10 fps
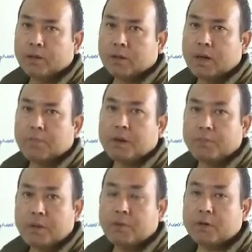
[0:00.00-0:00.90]
okay,
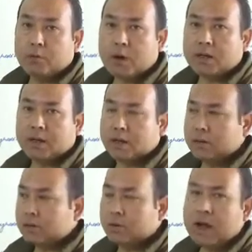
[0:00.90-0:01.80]
permeable to
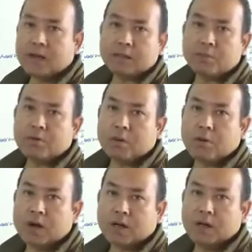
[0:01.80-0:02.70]
water. So large amount of
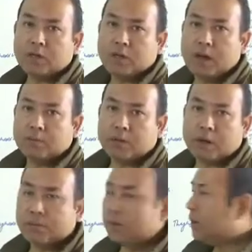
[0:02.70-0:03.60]
water is
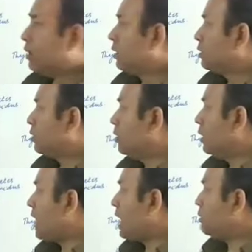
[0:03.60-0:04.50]
reabsorbed.
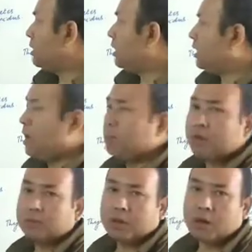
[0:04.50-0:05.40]
So it helps in the
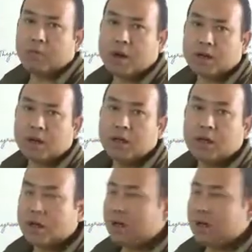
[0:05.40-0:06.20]
reabsorption of water in the